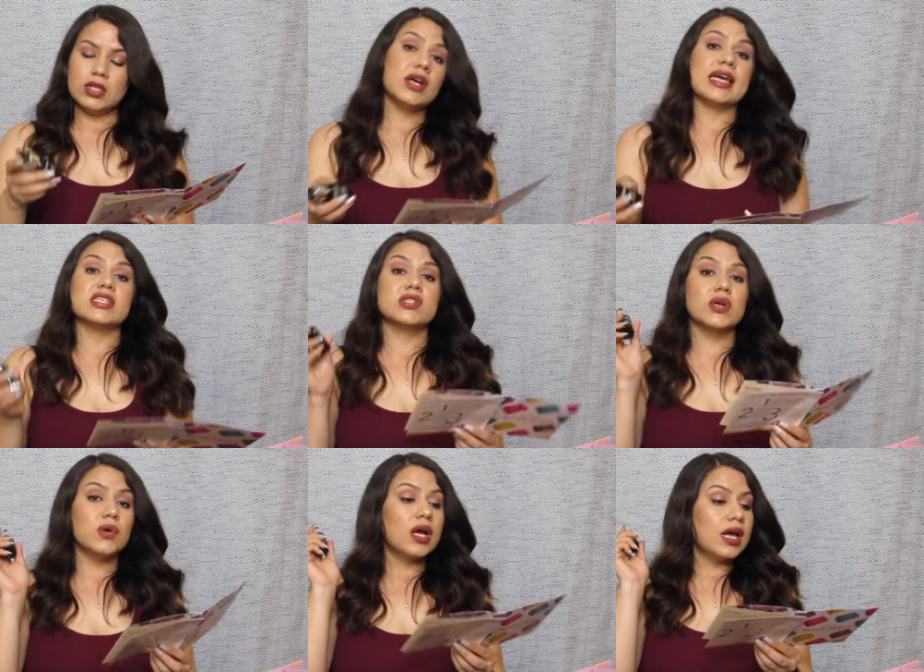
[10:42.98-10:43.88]
Okay,
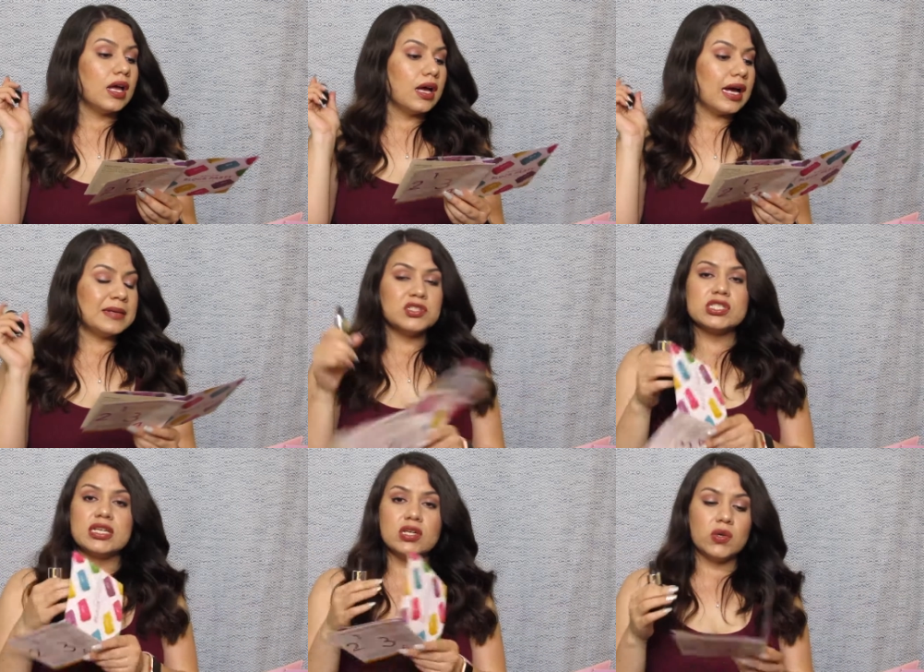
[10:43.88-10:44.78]
so I'm just
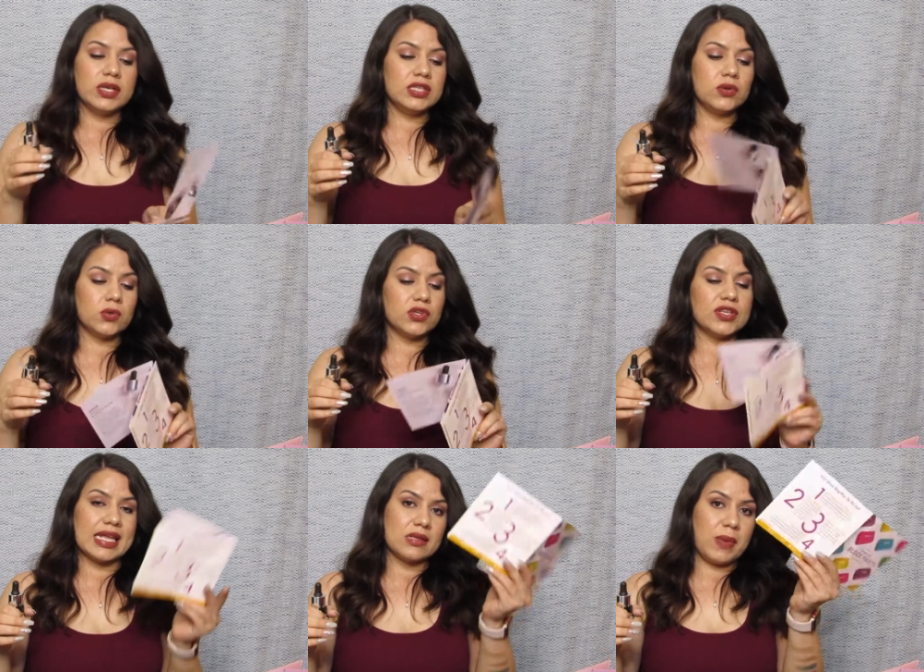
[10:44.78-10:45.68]
gonna go in the order
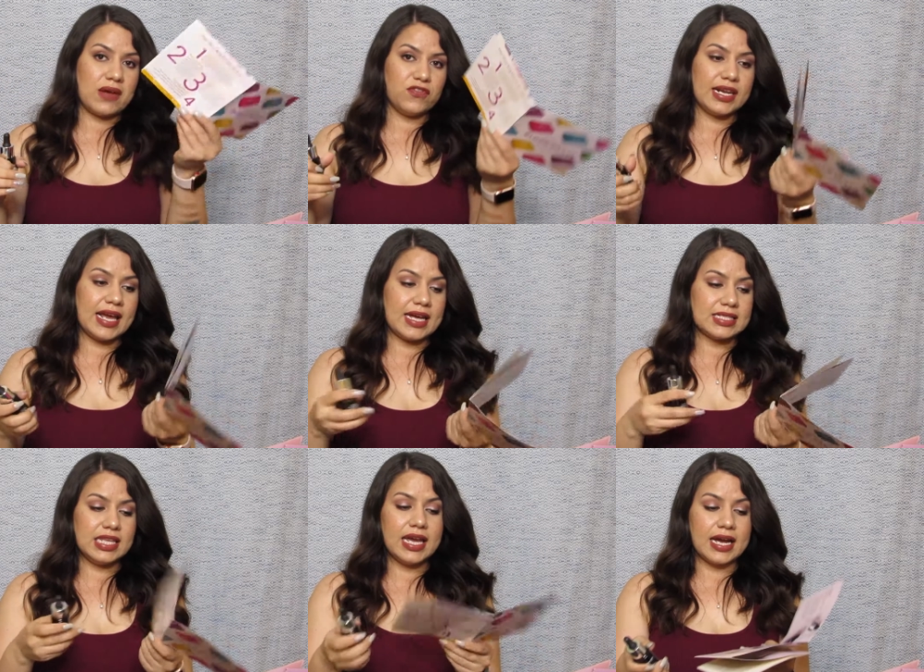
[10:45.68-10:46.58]
that the pamphlet
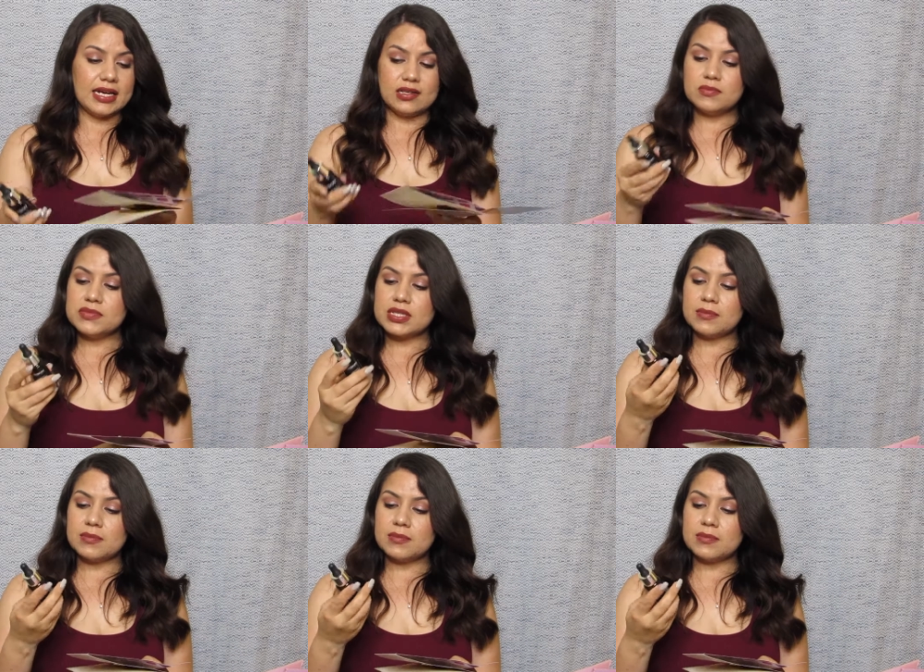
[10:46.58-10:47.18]
has the items.